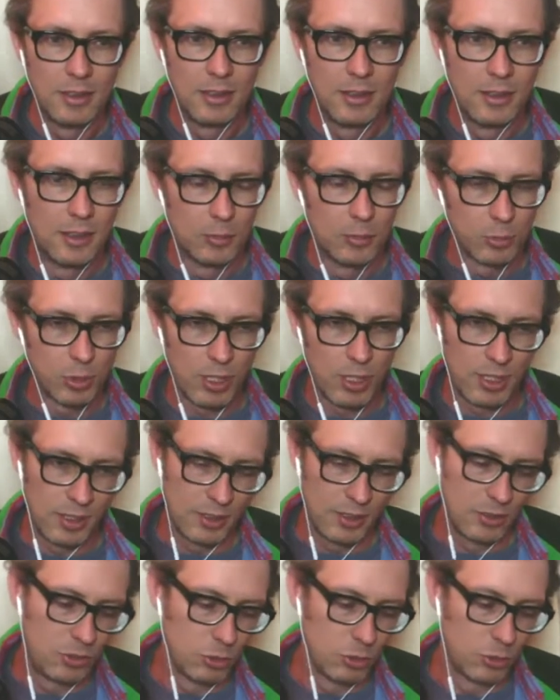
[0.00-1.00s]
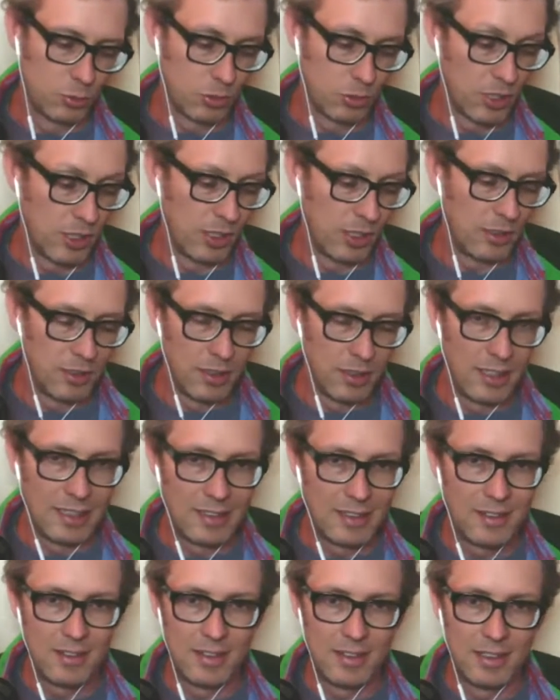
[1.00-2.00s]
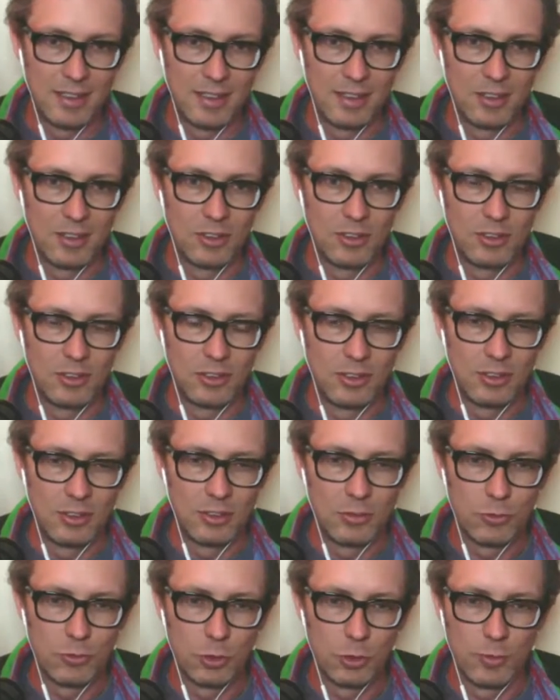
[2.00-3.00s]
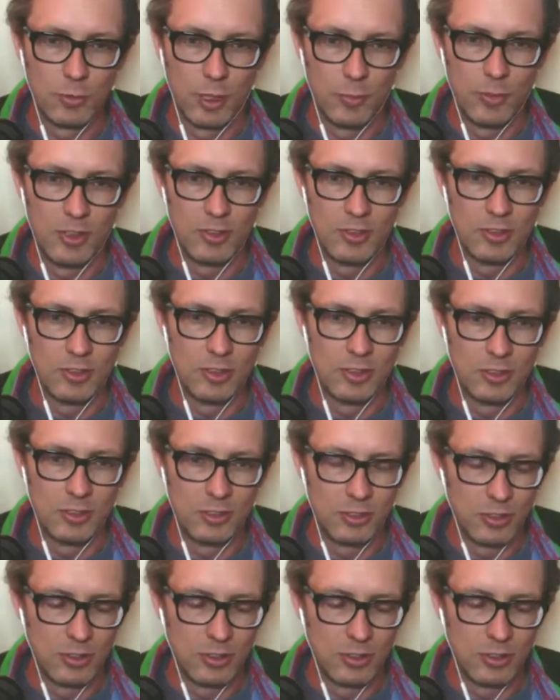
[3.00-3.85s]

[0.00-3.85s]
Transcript: products or product-like things for my business.